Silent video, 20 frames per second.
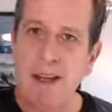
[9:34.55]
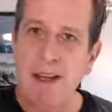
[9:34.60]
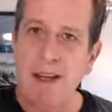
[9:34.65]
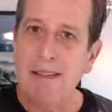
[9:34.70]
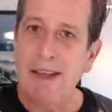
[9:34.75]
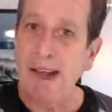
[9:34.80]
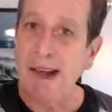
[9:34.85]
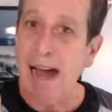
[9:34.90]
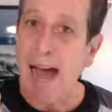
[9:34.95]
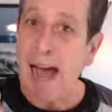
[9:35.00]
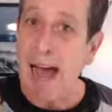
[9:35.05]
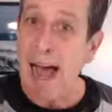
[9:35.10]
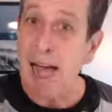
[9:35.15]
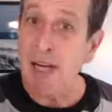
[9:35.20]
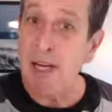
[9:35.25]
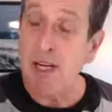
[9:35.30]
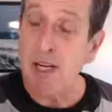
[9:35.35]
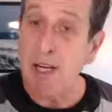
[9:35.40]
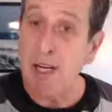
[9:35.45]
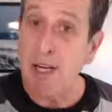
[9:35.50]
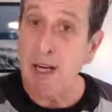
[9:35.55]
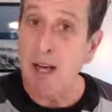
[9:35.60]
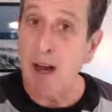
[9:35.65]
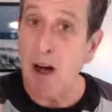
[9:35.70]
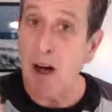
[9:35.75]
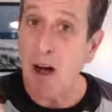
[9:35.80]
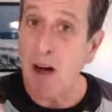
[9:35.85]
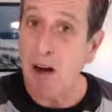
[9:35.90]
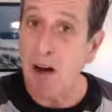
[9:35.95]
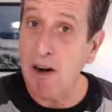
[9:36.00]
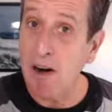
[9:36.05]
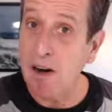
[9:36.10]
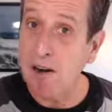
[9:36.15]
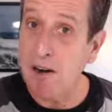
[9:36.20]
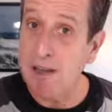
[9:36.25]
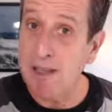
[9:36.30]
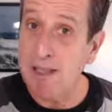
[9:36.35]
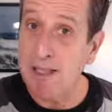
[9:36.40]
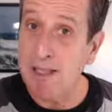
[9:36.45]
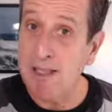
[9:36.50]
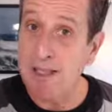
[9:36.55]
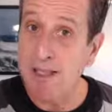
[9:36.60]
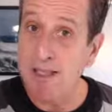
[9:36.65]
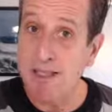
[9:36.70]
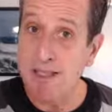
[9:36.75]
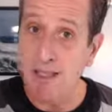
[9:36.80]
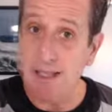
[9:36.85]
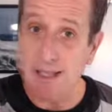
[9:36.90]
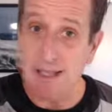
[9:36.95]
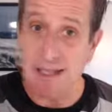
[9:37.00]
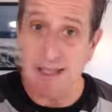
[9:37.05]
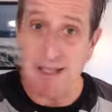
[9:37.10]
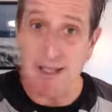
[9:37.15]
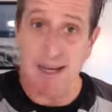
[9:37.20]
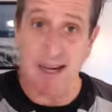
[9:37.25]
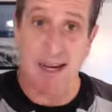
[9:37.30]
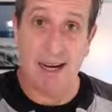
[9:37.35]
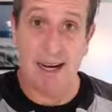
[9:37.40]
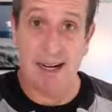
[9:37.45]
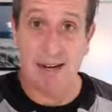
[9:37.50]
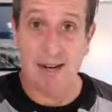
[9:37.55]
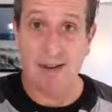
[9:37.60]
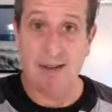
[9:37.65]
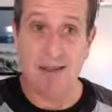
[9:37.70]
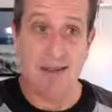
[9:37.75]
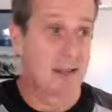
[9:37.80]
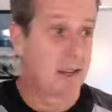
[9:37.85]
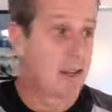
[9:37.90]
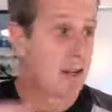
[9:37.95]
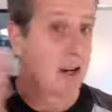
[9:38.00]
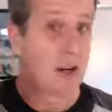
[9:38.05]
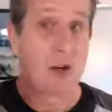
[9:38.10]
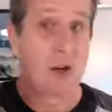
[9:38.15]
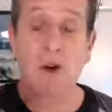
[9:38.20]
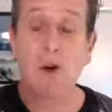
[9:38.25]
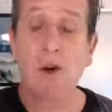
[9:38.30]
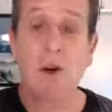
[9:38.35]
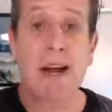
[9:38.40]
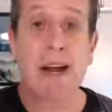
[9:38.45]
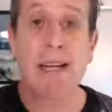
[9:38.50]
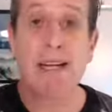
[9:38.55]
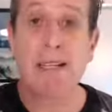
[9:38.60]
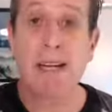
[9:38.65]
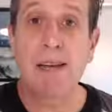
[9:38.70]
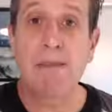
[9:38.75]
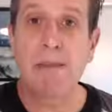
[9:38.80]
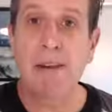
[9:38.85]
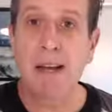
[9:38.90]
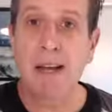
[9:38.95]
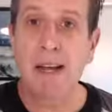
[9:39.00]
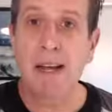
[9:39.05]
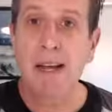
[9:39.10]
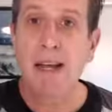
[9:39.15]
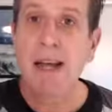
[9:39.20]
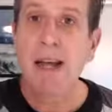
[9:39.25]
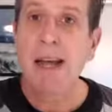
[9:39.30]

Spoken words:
that actually harnesses the designer's creativity